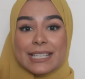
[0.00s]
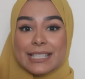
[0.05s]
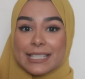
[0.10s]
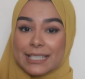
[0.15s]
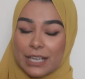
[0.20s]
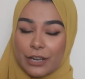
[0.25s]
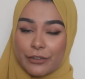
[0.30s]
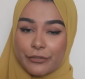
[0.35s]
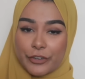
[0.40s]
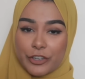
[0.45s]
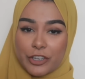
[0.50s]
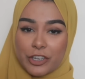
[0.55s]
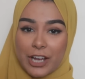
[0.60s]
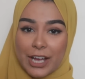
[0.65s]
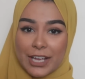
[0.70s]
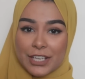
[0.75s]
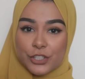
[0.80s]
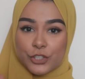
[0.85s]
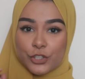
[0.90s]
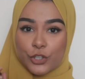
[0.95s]
discount for you
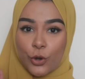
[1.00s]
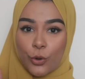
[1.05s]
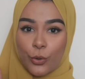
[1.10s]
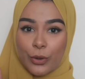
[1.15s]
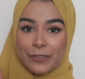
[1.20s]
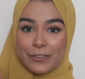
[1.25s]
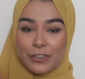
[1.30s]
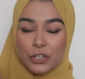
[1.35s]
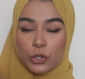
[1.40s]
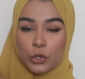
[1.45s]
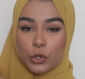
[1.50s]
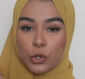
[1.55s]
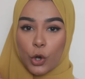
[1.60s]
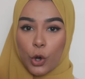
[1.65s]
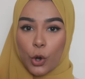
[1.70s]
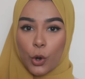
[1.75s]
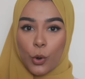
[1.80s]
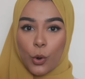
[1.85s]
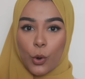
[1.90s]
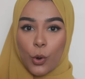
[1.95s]
guys, so if you
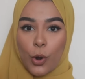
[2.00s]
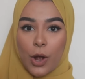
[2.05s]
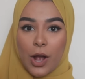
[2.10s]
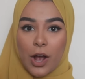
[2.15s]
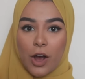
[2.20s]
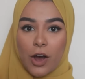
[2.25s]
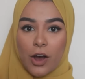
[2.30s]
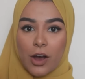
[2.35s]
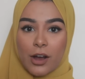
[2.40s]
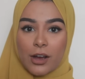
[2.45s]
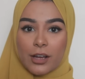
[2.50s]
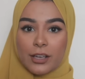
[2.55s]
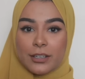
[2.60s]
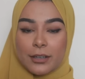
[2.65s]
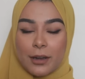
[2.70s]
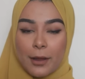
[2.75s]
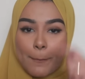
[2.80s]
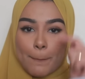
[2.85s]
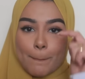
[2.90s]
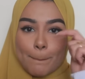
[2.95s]
go
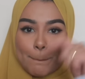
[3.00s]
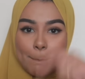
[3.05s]
on